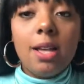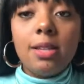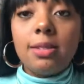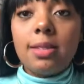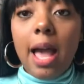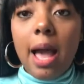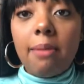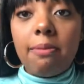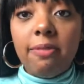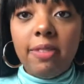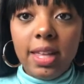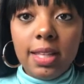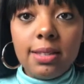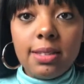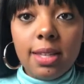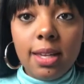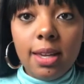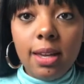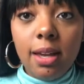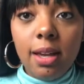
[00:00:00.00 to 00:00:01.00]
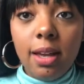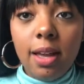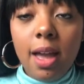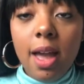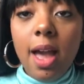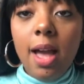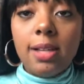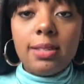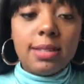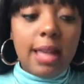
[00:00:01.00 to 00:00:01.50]
Stop venting,
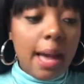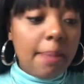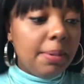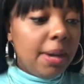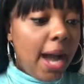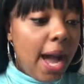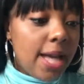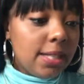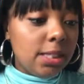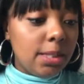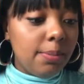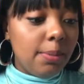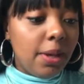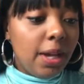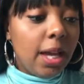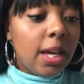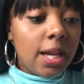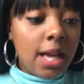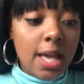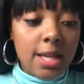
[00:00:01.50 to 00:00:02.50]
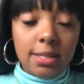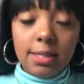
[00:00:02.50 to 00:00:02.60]
stop gossiping,